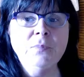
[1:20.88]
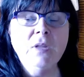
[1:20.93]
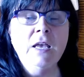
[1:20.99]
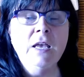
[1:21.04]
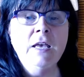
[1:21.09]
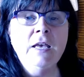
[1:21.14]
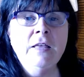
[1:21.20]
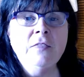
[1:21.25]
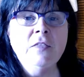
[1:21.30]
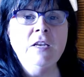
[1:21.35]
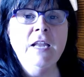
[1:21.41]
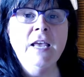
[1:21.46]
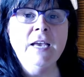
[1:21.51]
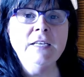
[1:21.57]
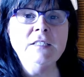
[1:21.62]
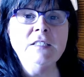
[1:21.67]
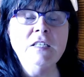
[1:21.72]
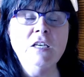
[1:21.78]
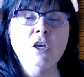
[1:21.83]
The next
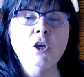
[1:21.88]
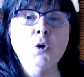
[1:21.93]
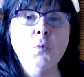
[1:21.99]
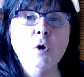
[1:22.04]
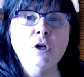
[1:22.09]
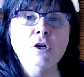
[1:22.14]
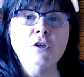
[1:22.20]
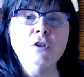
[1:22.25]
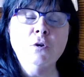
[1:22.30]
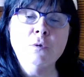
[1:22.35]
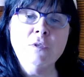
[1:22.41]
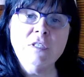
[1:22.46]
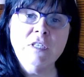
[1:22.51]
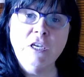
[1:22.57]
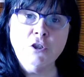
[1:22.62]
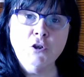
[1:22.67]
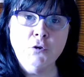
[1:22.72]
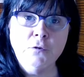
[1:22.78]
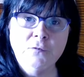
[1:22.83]
thing you'll want to do is get your
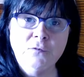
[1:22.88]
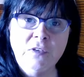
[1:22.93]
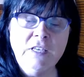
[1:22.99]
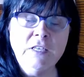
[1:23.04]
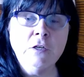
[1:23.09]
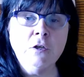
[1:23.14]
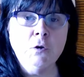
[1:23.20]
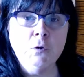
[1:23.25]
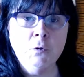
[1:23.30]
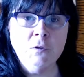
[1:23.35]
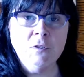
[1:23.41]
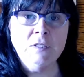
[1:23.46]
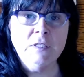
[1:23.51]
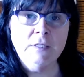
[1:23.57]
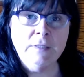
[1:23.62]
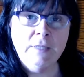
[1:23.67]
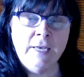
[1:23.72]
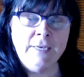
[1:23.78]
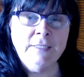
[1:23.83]
vehicles
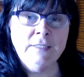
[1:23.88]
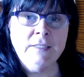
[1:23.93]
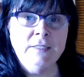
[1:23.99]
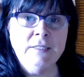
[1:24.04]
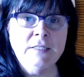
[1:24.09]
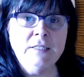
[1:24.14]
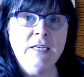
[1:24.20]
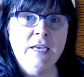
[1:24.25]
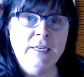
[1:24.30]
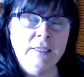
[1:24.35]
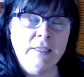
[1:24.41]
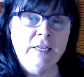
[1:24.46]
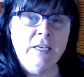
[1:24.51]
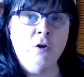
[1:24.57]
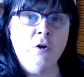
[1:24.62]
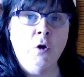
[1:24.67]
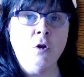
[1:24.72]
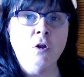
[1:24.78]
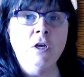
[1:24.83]
licensed and legal.
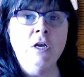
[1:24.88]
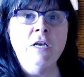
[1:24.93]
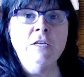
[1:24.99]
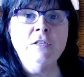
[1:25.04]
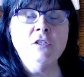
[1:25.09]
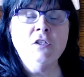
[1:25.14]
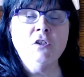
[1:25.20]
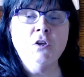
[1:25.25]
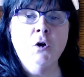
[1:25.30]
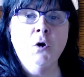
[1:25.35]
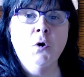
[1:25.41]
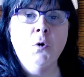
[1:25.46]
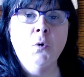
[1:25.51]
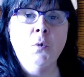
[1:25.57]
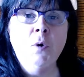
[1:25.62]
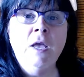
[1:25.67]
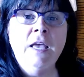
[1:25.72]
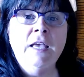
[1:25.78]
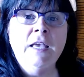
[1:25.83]
So
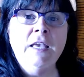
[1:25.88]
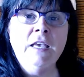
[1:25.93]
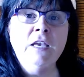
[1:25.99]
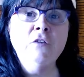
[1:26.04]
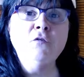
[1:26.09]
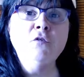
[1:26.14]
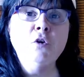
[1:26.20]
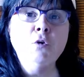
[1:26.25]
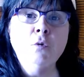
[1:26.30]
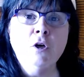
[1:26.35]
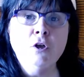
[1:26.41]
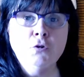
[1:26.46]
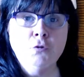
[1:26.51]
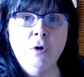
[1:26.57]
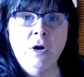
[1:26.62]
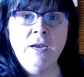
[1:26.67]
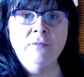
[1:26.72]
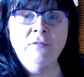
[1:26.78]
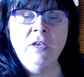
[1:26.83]
if you are
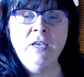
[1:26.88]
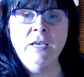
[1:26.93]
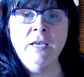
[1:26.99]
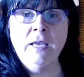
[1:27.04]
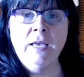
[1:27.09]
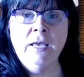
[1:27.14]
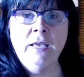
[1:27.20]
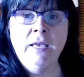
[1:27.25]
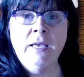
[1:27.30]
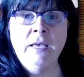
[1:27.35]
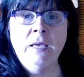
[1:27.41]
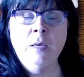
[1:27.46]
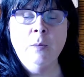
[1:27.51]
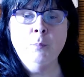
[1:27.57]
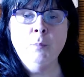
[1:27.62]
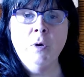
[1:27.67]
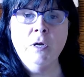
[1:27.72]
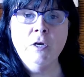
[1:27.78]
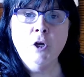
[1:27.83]
driving a
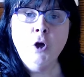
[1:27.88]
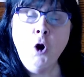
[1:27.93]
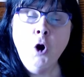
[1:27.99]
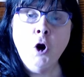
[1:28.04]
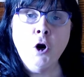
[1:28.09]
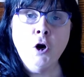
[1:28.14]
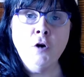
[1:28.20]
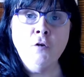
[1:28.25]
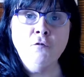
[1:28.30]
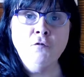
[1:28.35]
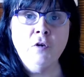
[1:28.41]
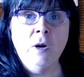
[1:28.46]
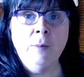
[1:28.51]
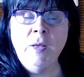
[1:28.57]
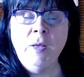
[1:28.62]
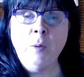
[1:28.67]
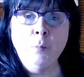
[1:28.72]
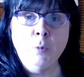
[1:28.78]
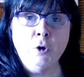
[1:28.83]
car from
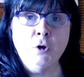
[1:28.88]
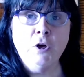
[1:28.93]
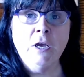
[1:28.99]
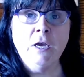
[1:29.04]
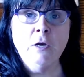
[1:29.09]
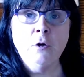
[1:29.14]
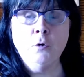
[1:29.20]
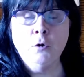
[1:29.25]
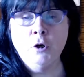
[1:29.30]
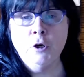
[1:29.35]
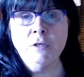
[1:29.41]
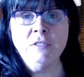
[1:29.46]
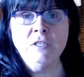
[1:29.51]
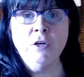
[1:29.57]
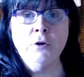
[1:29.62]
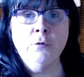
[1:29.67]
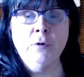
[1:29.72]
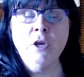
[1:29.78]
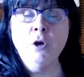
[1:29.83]
Alberta or
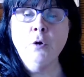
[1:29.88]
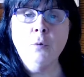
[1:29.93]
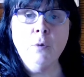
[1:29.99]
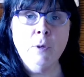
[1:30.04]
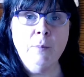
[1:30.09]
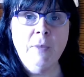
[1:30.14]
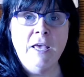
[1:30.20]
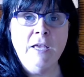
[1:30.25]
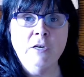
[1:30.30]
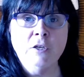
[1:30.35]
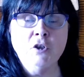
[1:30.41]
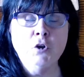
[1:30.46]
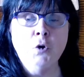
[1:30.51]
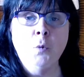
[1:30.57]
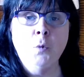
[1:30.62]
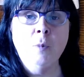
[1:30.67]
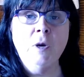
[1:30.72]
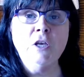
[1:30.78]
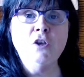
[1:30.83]
Ontario or Manitoba,
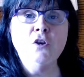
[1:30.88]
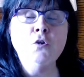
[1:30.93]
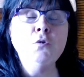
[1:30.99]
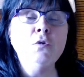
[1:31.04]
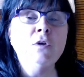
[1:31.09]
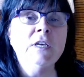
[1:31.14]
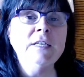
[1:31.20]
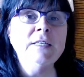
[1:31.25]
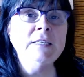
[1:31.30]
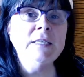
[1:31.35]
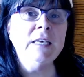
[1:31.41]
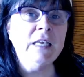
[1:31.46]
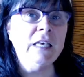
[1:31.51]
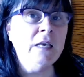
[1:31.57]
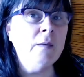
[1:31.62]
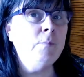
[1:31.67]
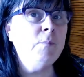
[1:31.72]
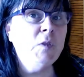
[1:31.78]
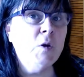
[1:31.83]
you can keep
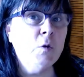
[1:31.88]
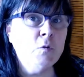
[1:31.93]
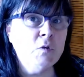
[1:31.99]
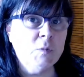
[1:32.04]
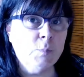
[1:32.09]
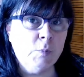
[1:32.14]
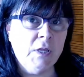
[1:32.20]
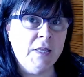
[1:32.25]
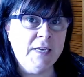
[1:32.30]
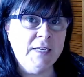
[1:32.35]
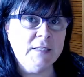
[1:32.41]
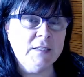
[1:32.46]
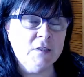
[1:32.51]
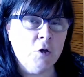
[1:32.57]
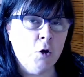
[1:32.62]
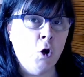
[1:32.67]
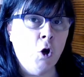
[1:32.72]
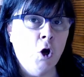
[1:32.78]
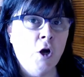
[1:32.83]
those plates
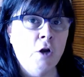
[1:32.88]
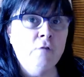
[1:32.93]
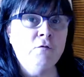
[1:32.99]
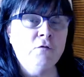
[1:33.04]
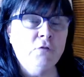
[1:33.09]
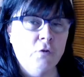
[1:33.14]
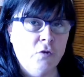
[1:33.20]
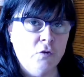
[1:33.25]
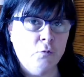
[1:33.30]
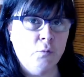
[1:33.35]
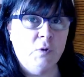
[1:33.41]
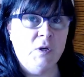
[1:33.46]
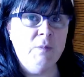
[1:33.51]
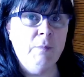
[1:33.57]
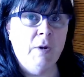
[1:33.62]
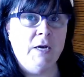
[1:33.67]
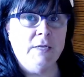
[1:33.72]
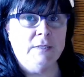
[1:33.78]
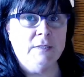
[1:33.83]
on for 3
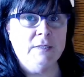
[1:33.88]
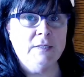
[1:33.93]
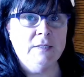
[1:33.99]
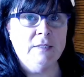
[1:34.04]
months.